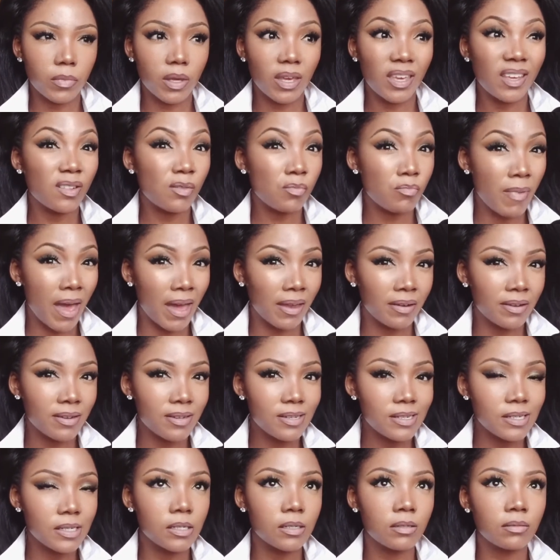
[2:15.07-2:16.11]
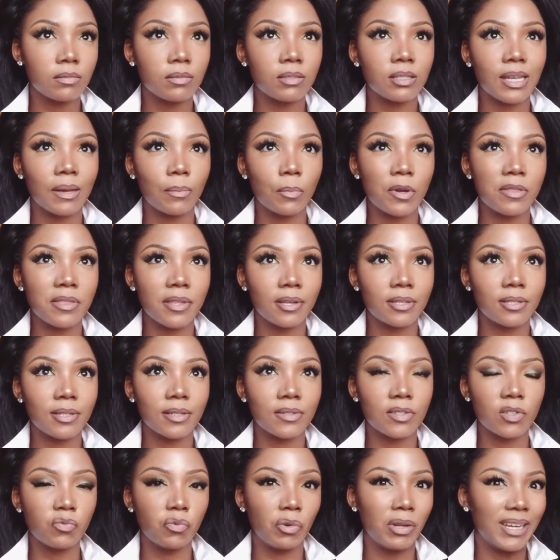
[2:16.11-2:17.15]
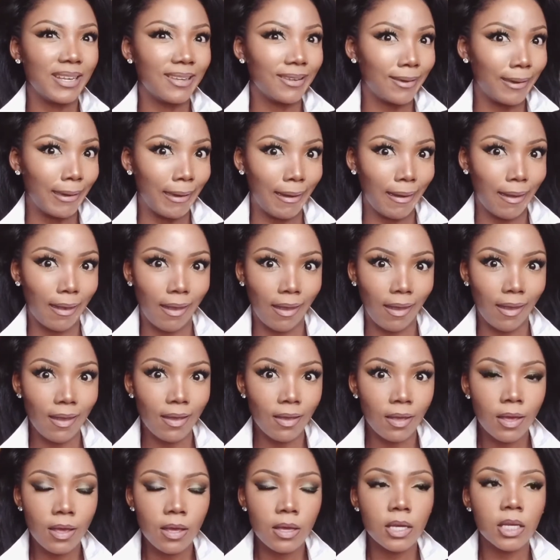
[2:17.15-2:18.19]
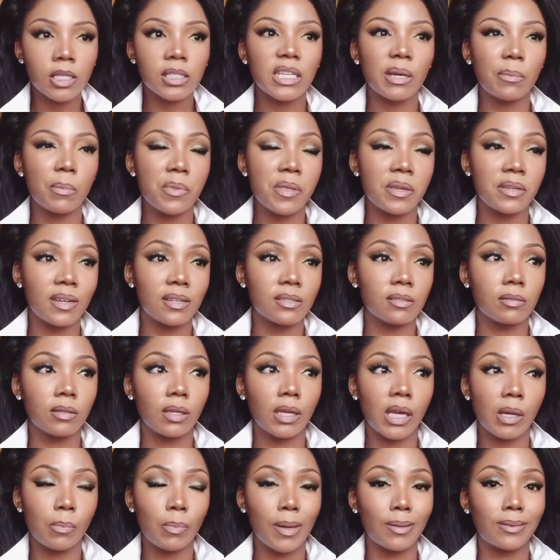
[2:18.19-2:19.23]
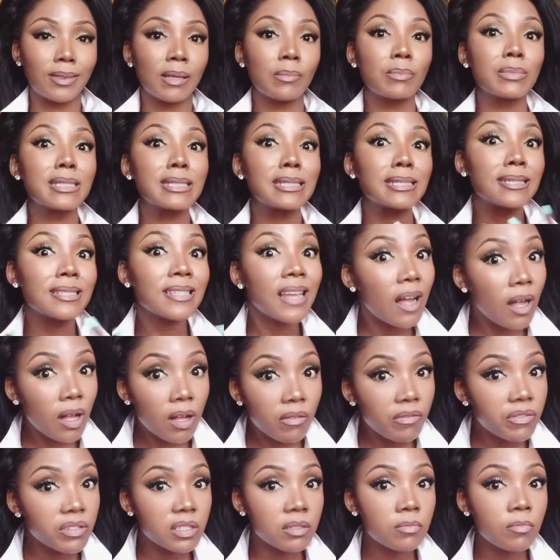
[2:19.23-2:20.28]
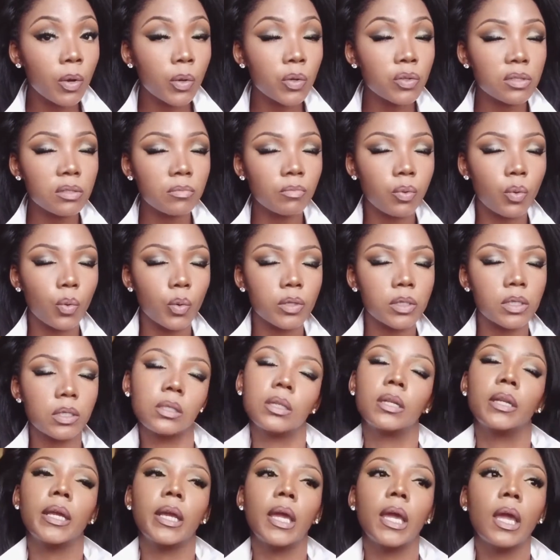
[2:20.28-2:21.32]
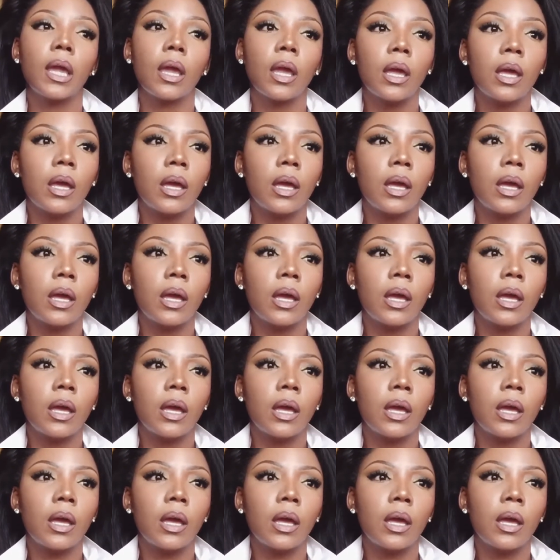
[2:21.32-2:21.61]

ill-mannered, someone that doesn't really care, someone that doesn't care about themselves, most importantly,